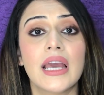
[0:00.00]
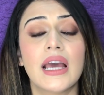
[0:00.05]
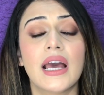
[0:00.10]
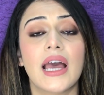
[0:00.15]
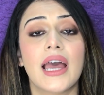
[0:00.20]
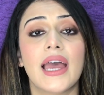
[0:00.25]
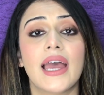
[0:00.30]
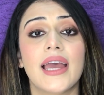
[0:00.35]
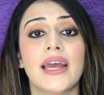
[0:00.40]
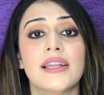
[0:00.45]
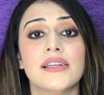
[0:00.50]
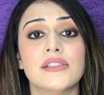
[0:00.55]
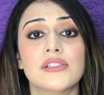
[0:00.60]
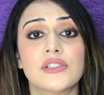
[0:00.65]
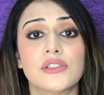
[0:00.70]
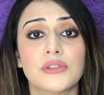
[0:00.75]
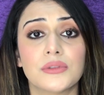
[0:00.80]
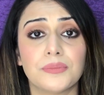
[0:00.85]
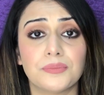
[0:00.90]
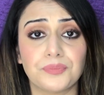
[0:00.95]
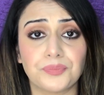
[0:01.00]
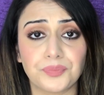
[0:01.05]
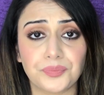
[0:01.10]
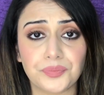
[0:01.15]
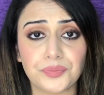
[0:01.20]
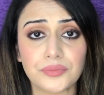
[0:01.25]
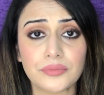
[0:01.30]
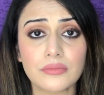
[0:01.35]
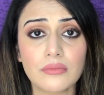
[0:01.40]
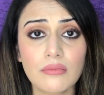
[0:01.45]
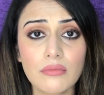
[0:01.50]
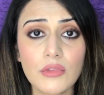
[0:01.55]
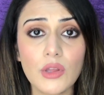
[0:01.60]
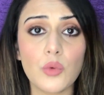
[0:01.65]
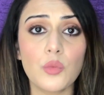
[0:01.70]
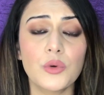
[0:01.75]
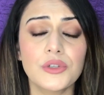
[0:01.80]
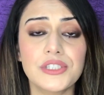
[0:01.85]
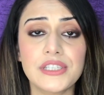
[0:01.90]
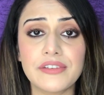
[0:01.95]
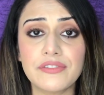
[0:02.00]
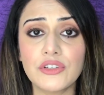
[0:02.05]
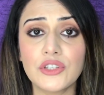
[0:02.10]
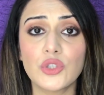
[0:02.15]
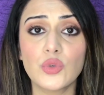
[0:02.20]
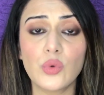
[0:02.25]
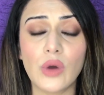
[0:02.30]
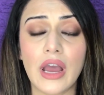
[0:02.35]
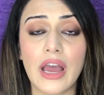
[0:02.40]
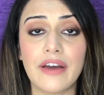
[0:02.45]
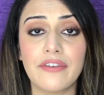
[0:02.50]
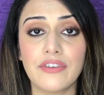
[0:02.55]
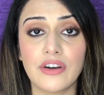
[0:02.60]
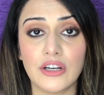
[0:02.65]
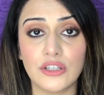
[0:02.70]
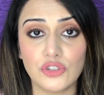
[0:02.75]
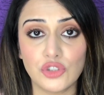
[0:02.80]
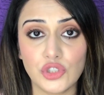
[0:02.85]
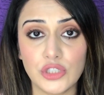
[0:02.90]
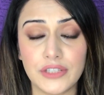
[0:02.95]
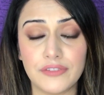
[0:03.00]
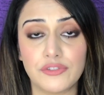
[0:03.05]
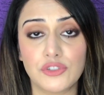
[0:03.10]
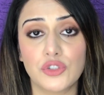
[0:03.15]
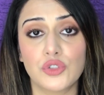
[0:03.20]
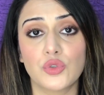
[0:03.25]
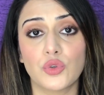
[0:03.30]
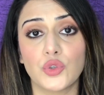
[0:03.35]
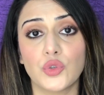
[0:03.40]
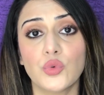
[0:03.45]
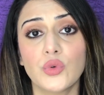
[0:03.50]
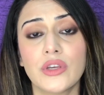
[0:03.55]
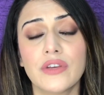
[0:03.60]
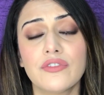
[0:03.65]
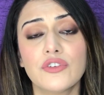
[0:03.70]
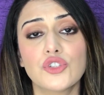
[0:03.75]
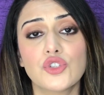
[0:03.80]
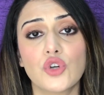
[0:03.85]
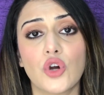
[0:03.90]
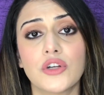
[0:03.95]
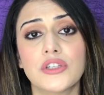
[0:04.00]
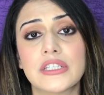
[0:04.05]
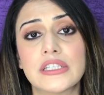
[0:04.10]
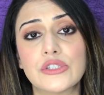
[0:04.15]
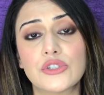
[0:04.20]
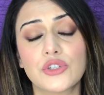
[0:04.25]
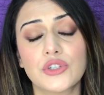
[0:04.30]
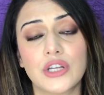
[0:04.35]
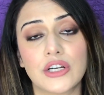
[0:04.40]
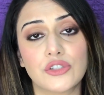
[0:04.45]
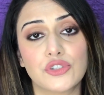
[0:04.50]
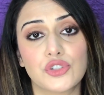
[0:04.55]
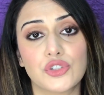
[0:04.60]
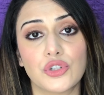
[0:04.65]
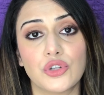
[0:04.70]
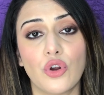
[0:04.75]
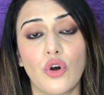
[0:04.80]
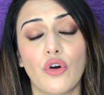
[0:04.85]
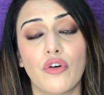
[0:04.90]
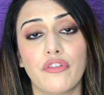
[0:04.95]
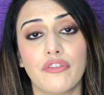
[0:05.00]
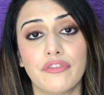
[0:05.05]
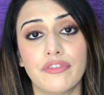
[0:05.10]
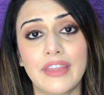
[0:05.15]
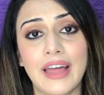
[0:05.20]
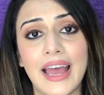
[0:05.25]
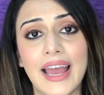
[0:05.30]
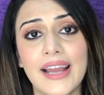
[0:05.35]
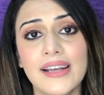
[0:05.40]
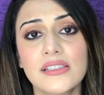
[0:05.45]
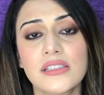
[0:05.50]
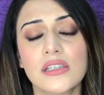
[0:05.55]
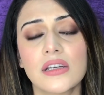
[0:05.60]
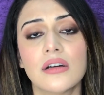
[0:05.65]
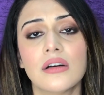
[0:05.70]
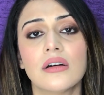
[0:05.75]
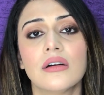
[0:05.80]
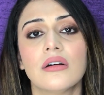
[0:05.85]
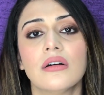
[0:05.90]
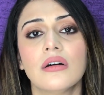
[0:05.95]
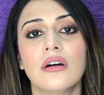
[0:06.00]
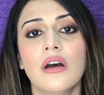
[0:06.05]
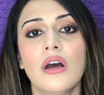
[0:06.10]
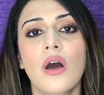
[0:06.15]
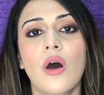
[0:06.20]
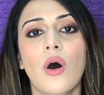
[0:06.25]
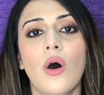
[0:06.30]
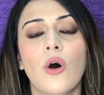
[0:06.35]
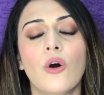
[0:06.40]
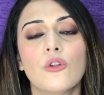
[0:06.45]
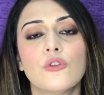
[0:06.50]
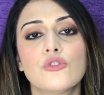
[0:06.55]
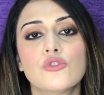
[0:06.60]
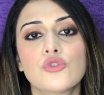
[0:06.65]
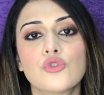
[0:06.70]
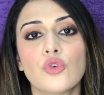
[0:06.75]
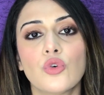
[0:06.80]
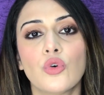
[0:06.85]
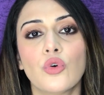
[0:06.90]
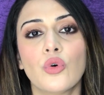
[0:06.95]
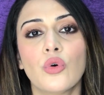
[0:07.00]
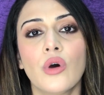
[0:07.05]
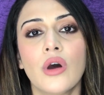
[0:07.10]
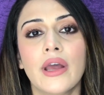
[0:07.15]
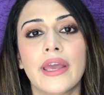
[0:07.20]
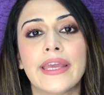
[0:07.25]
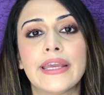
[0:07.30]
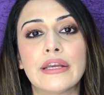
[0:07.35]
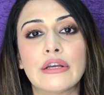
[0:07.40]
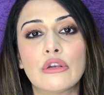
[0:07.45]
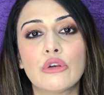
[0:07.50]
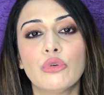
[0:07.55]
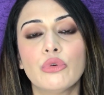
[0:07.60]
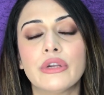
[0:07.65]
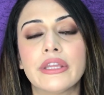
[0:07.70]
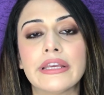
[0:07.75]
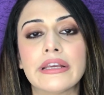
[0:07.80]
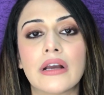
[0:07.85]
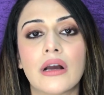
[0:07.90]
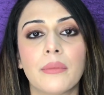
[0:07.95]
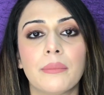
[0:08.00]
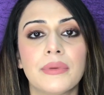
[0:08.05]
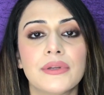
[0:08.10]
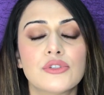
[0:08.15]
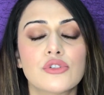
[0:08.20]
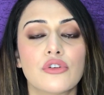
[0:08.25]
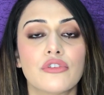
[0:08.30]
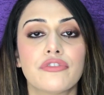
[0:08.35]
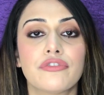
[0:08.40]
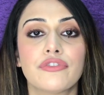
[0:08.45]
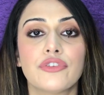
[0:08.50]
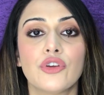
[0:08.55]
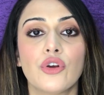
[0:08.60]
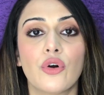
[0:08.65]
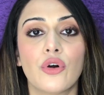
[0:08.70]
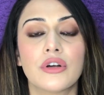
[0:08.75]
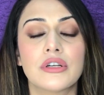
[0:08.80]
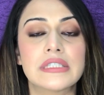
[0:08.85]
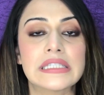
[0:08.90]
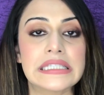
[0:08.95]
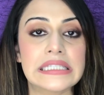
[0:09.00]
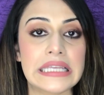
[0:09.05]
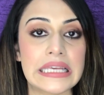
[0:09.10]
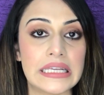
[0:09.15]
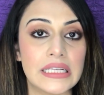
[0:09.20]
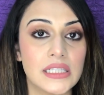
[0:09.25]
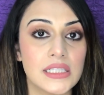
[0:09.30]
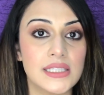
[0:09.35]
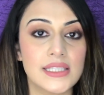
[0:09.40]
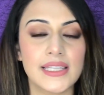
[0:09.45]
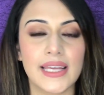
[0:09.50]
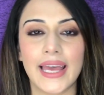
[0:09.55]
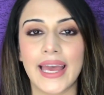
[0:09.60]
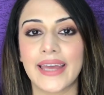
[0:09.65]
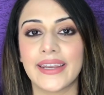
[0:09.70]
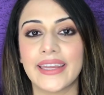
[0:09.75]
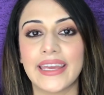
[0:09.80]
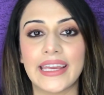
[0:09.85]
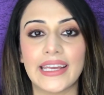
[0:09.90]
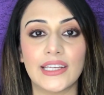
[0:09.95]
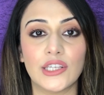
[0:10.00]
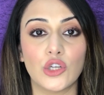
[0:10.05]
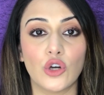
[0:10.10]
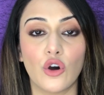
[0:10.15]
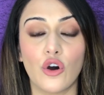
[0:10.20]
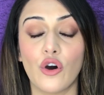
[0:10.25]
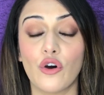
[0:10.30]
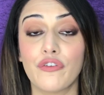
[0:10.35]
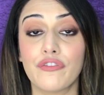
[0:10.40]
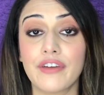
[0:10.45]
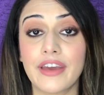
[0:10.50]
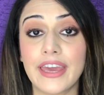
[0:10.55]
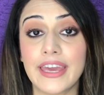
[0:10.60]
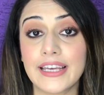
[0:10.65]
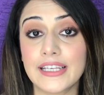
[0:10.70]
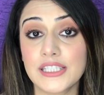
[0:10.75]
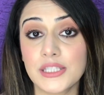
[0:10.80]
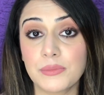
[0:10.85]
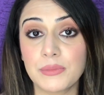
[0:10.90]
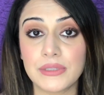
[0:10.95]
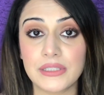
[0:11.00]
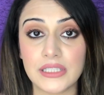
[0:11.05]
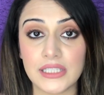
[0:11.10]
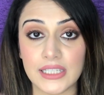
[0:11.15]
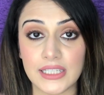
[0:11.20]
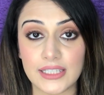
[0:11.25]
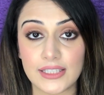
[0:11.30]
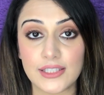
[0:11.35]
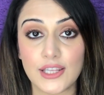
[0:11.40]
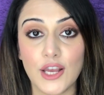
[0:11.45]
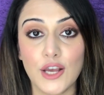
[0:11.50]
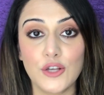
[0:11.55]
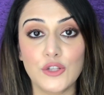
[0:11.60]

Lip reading: and whatever you have achieved. So you give a short introduction of that, also including a bit of your skills and area of expertise.